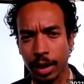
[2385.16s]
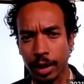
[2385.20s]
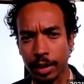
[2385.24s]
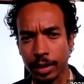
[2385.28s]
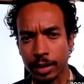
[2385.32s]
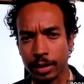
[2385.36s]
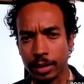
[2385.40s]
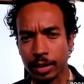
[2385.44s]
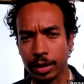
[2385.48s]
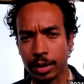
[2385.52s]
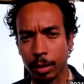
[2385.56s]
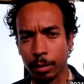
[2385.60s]

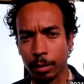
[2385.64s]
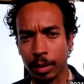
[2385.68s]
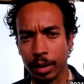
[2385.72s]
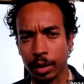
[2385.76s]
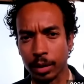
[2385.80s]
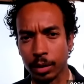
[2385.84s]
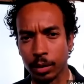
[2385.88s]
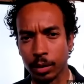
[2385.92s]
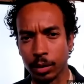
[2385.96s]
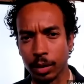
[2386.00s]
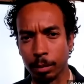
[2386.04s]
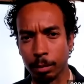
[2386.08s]
He's somebody
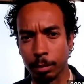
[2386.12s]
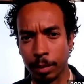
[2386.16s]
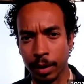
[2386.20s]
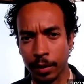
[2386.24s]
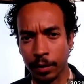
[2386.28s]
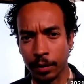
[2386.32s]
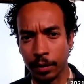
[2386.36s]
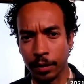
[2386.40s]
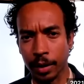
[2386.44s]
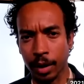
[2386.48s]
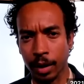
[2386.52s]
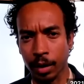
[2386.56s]
who had
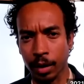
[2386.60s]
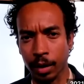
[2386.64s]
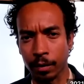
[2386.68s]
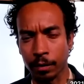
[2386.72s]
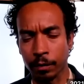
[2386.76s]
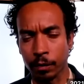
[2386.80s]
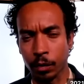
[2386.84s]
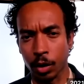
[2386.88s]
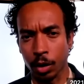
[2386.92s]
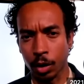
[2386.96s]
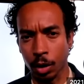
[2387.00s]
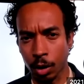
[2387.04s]
been there
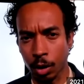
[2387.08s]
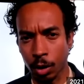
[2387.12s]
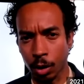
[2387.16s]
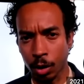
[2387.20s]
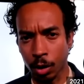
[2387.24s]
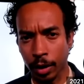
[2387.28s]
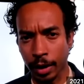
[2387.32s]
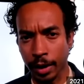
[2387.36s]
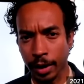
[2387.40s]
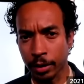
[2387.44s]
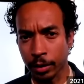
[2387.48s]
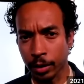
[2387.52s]
for
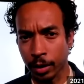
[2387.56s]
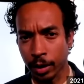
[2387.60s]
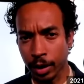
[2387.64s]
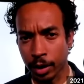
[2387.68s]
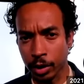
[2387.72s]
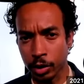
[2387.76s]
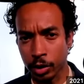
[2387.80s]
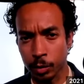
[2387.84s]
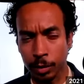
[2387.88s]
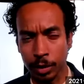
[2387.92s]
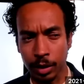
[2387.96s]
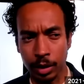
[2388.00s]
her and her
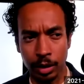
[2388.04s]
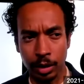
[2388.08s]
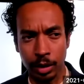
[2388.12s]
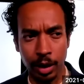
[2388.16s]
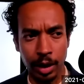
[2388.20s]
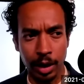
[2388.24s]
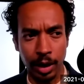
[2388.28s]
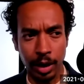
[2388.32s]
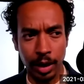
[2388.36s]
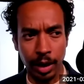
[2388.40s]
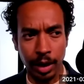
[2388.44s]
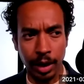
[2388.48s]
husband
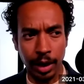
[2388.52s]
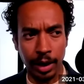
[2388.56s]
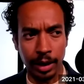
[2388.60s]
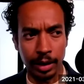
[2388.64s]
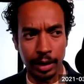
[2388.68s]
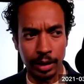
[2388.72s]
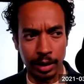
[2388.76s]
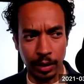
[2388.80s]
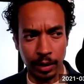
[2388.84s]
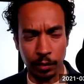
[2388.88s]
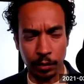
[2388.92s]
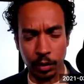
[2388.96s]

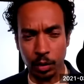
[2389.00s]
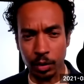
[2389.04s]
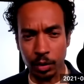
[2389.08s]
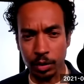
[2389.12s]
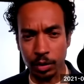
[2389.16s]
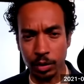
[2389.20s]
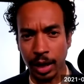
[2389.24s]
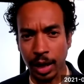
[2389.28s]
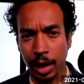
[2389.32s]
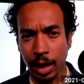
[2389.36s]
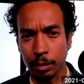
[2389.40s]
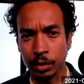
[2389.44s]
in difficult
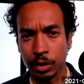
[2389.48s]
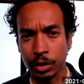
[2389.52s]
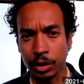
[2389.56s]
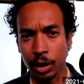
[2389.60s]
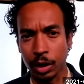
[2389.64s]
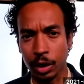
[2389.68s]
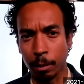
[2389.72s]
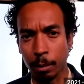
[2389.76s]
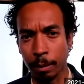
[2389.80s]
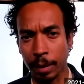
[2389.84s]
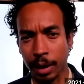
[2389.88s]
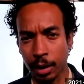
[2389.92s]
times in
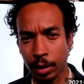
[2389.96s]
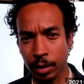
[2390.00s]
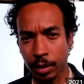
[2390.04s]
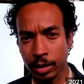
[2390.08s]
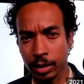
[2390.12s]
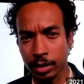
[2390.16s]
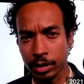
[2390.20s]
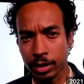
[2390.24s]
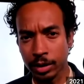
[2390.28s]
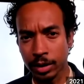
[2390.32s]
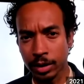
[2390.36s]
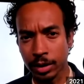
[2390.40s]
their
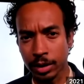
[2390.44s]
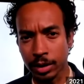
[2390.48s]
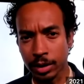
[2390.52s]
marriage.